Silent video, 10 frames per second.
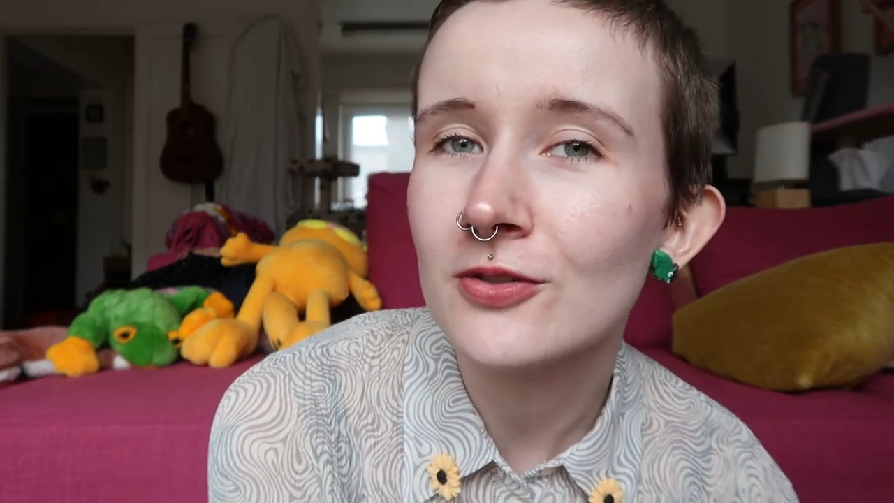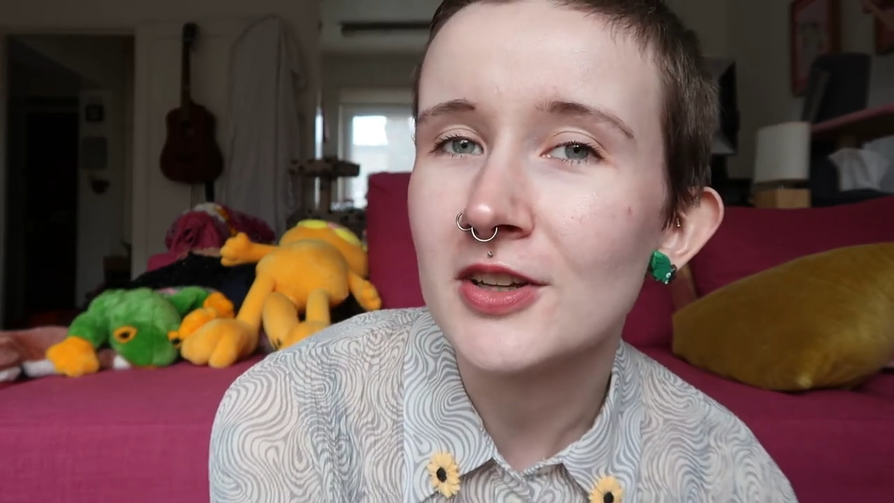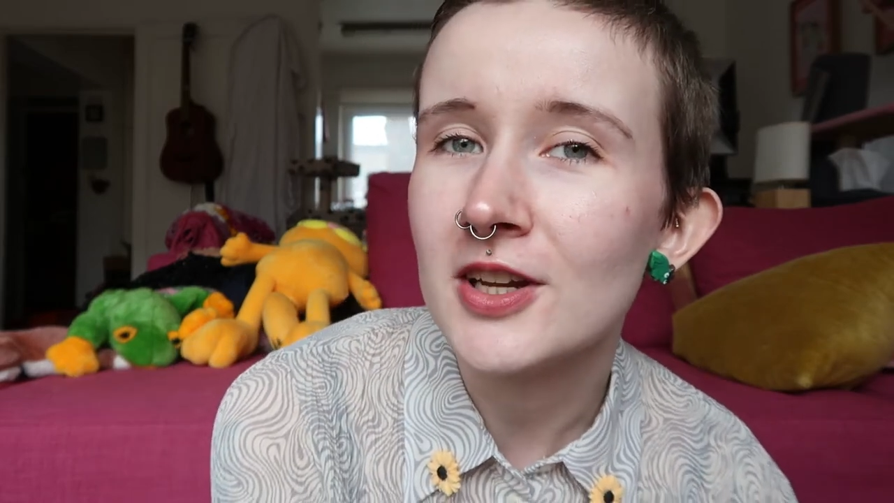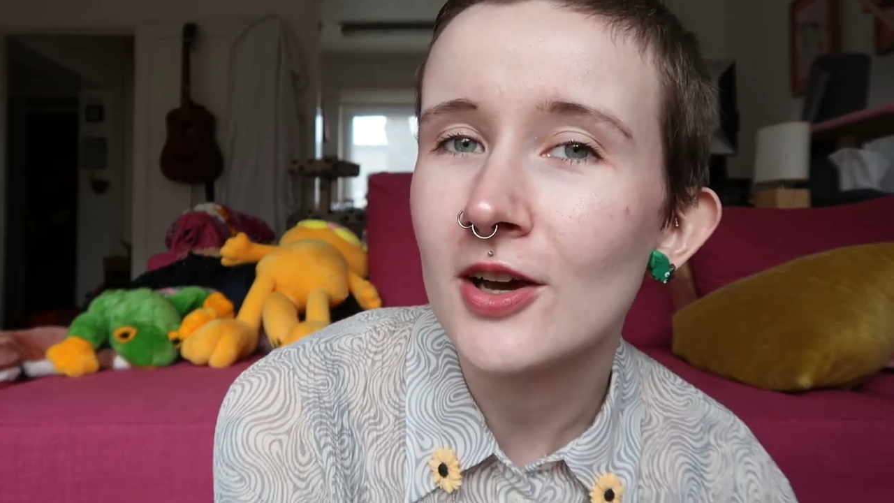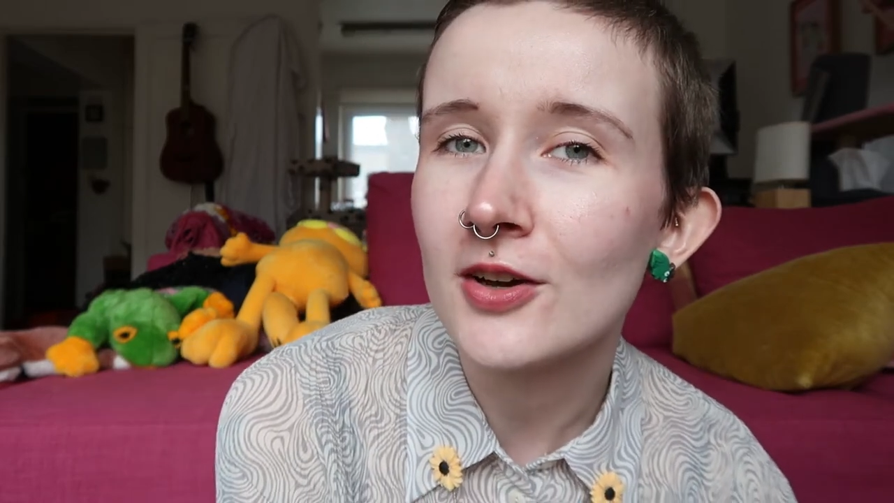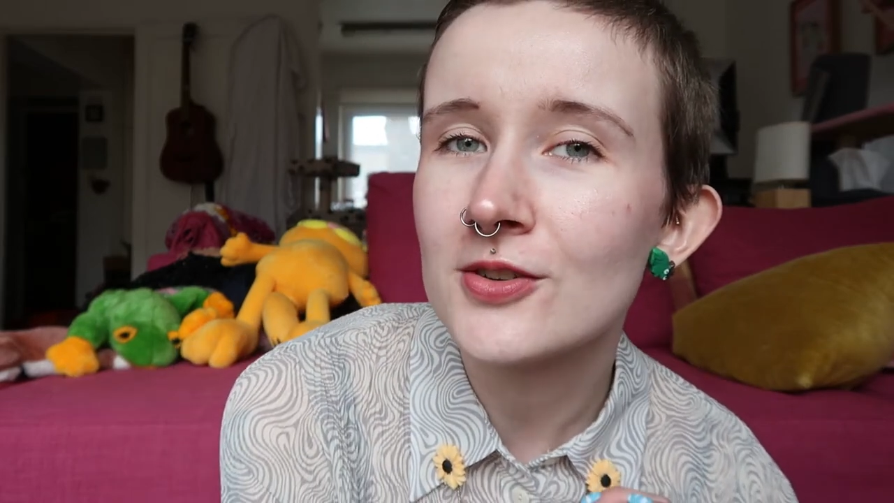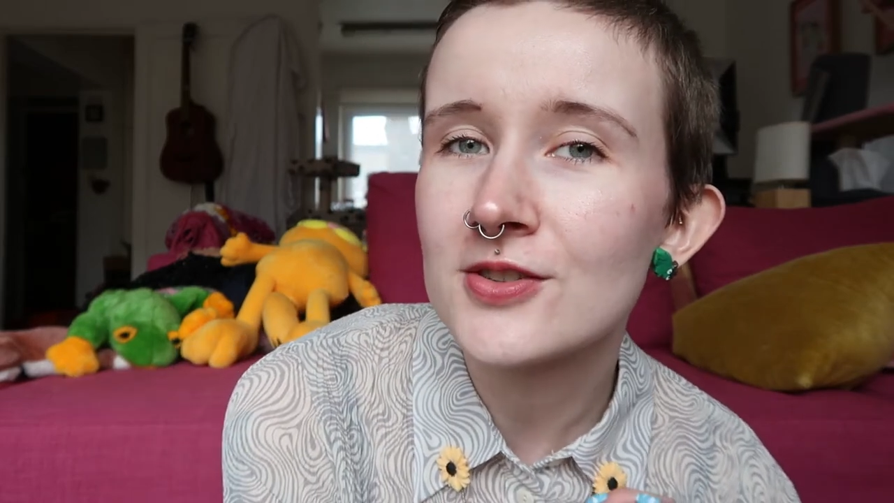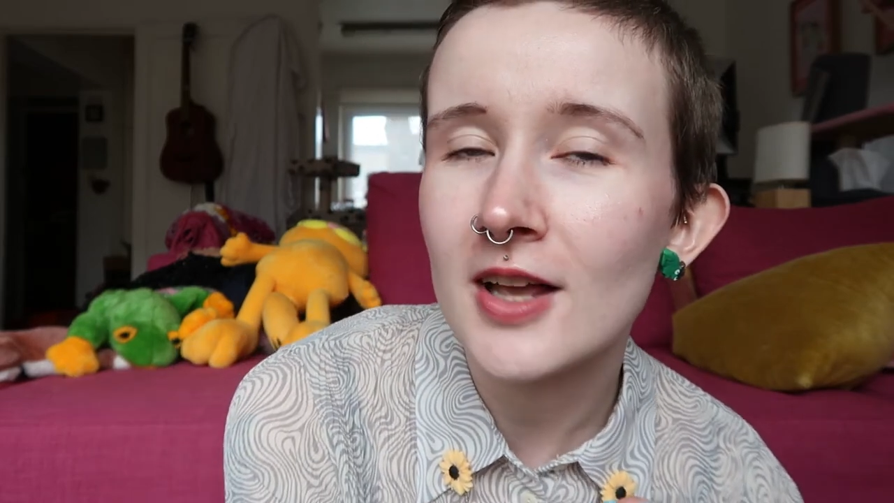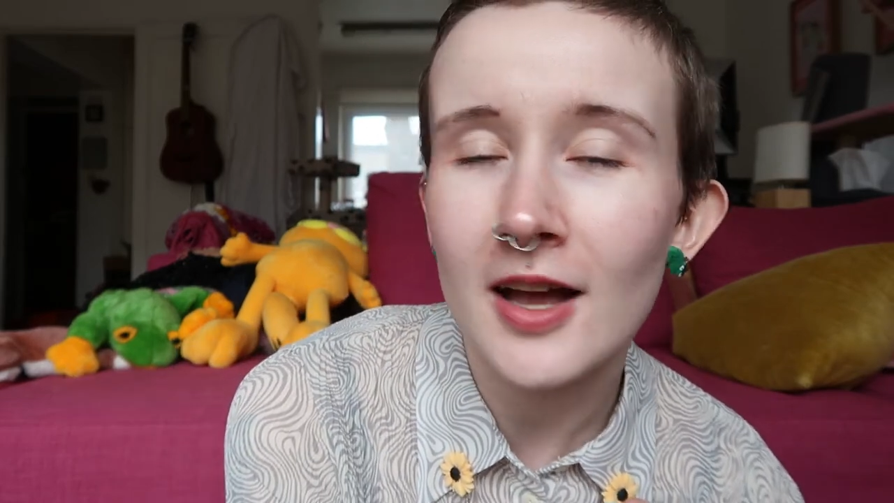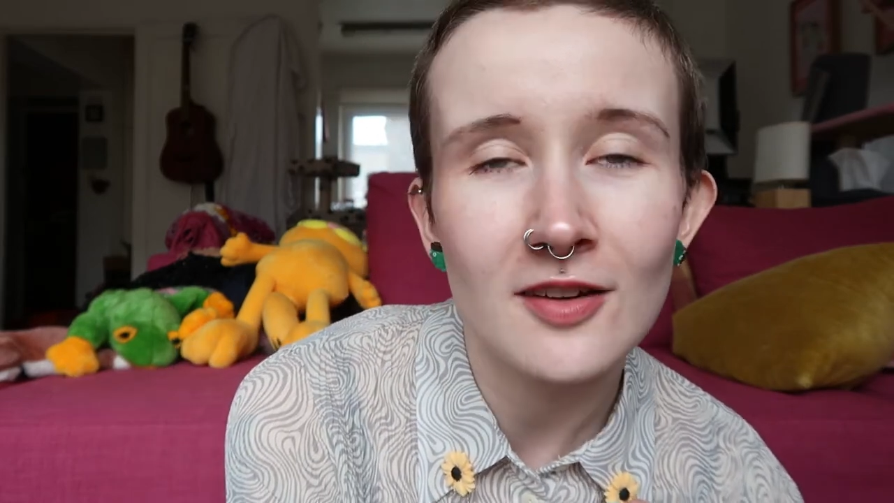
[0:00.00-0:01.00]

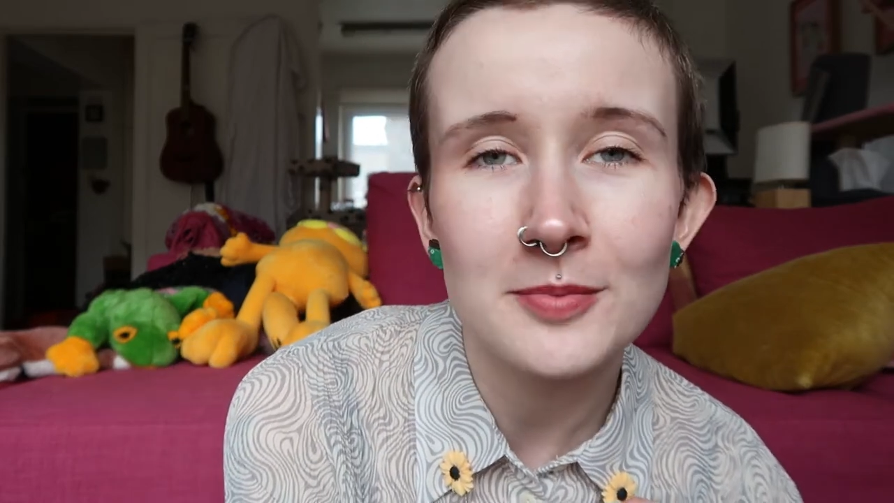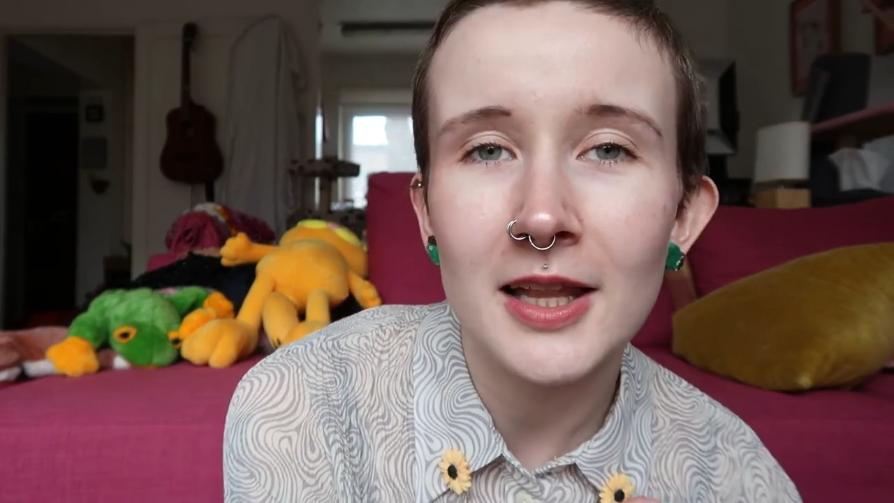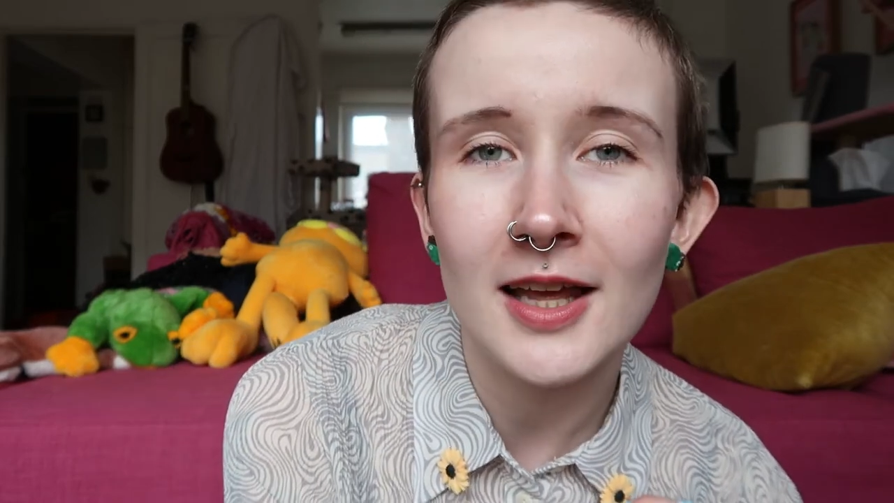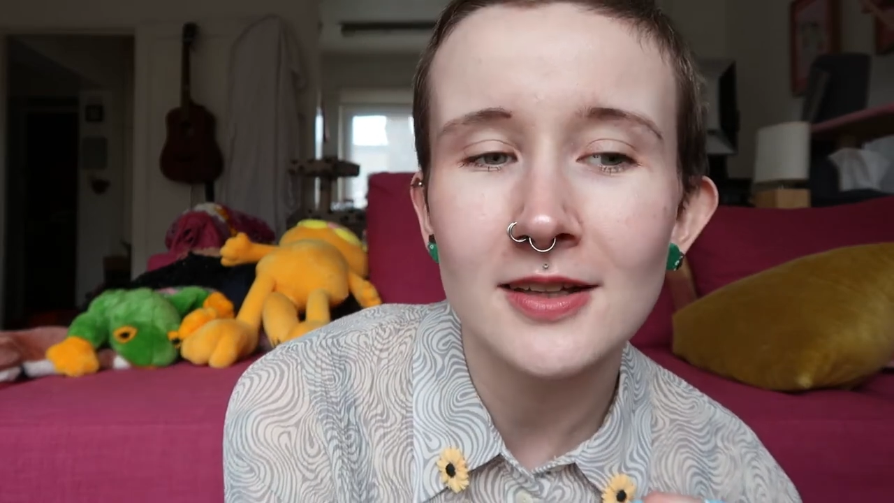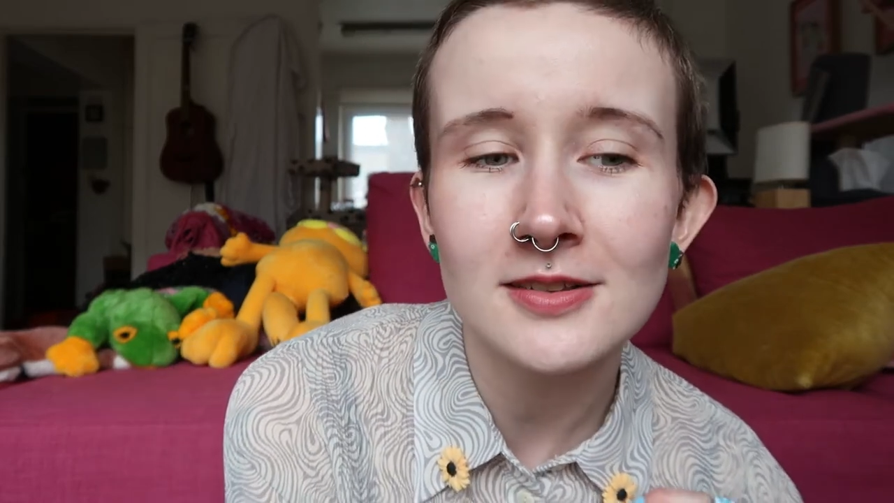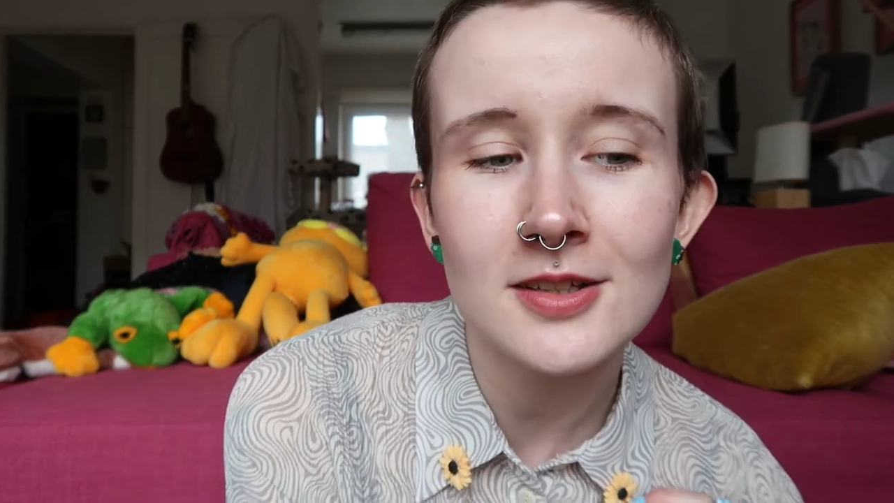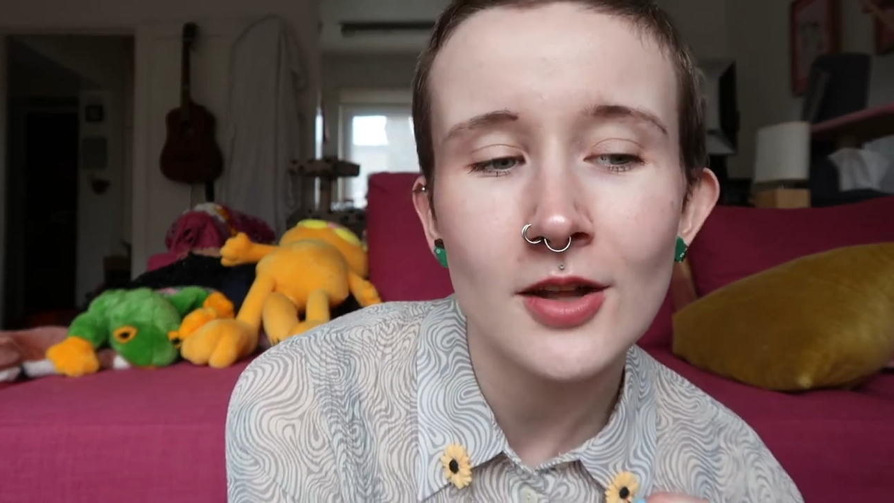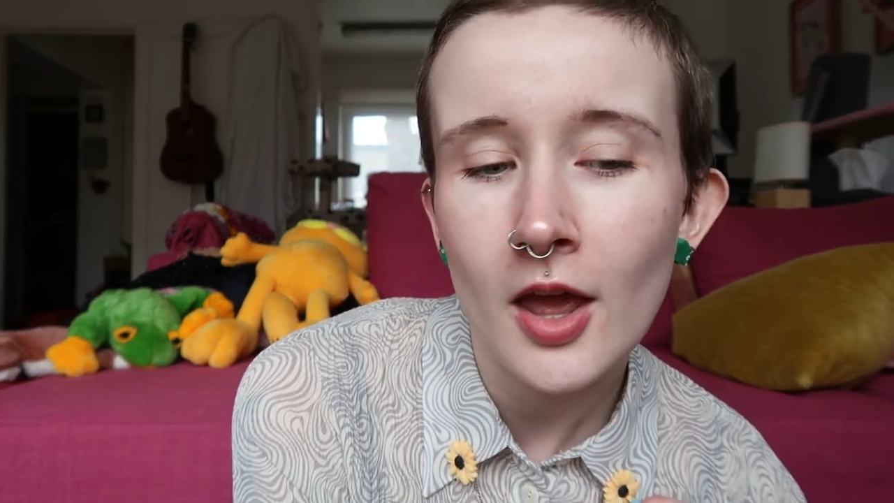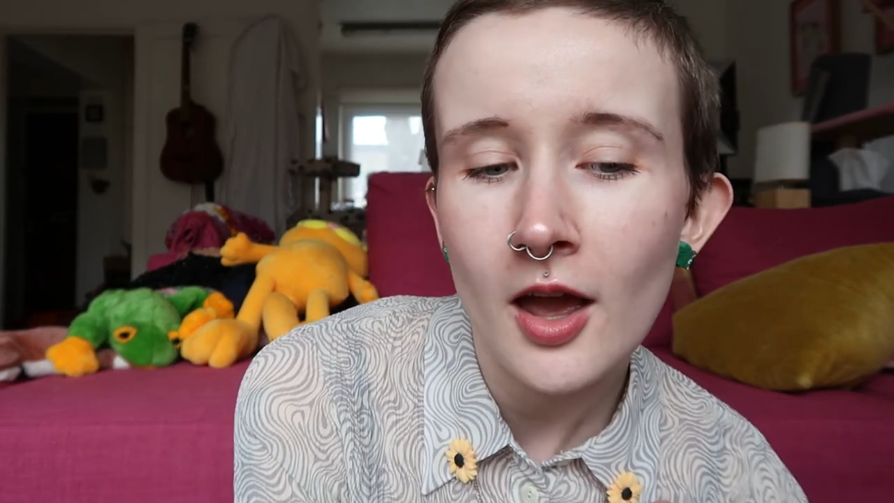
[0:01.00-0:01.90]
videos that I have planned,